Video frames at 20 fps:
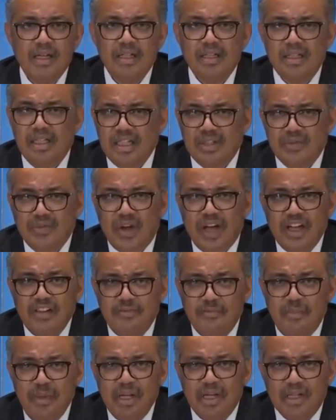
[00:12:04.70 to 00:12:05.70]
These
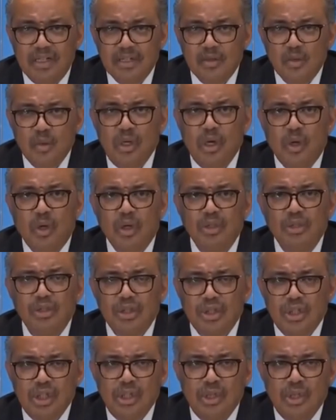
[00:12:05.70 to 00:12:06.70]
5 pillars will
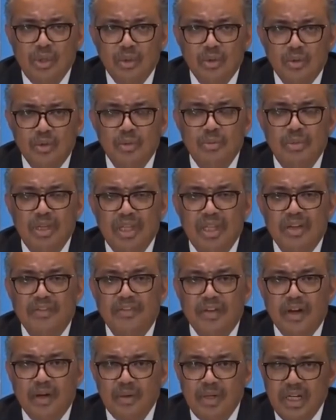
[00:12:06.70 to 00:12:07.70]
continue to be the
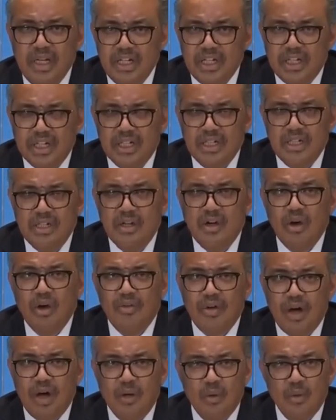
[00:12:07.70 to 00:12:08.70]
foundation
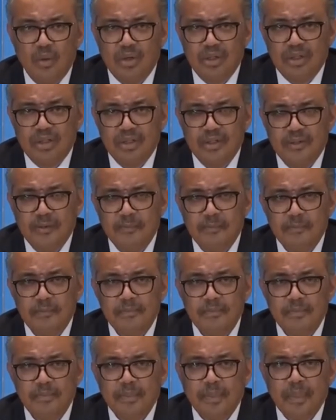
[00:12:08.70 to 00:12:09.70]
of our work.
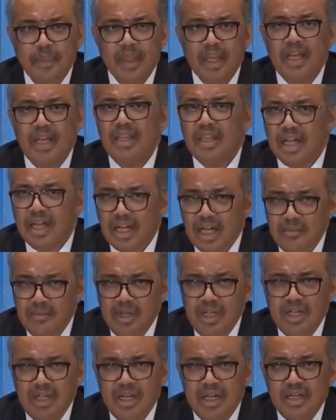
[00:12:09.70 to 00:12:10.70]
In the
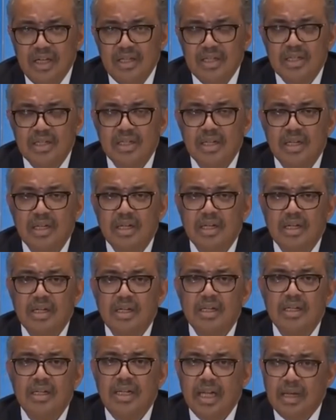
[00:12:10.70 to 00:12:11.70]
coming days,
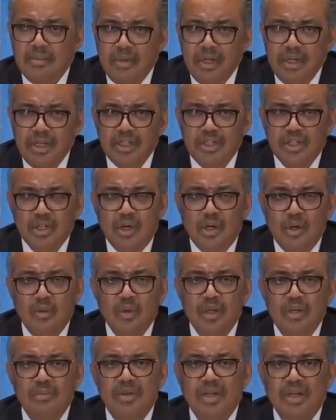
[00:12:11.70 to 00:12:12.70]
WHO
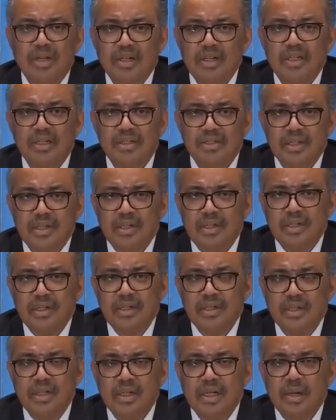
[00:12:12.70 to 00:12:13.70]
will be releasing
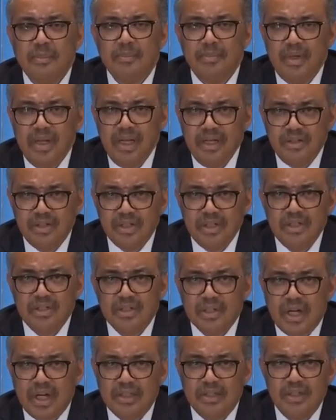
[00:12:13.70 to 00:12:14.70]
an updated
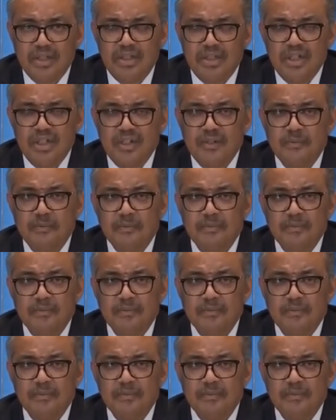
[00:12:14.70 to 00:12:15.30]
strategy